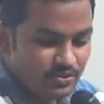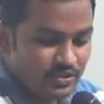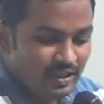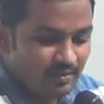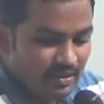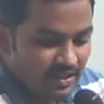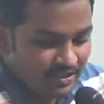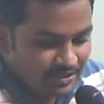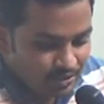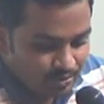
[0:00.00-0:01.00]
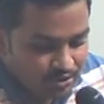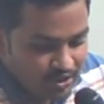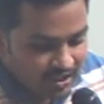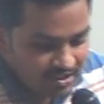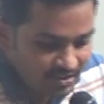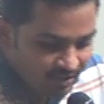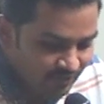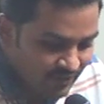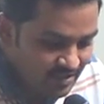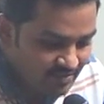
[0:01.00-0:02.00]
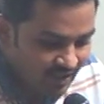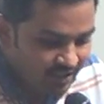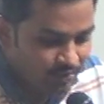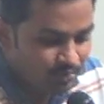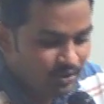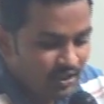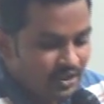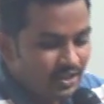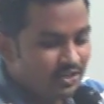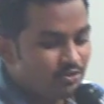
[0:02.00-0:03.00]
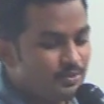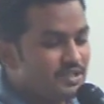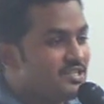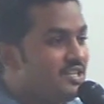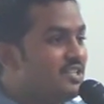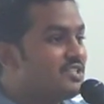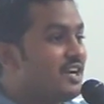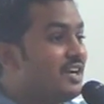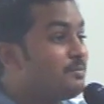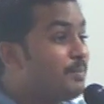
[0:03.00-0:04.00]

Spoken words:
So G Limited issued shares of face value 10 rupees each